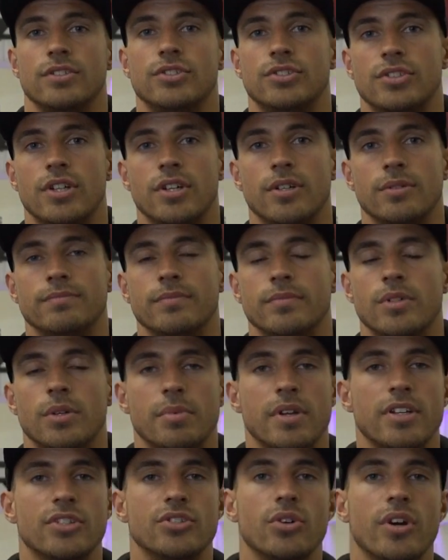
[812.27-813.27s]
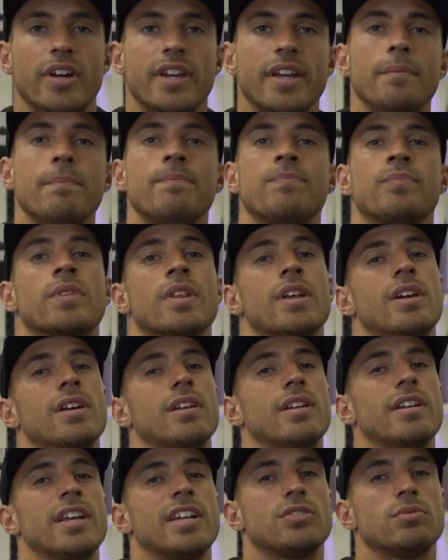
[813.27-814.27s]
So, if you enjoyed it,
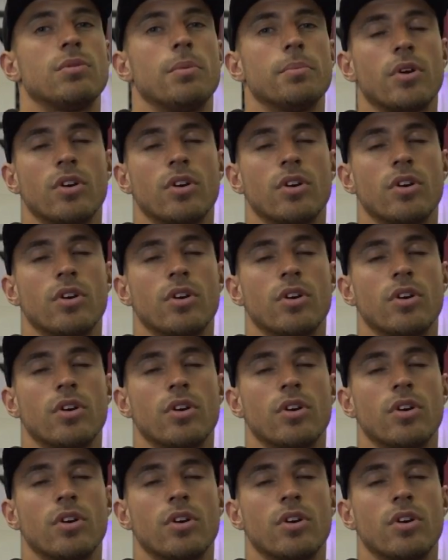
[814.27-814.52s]
next one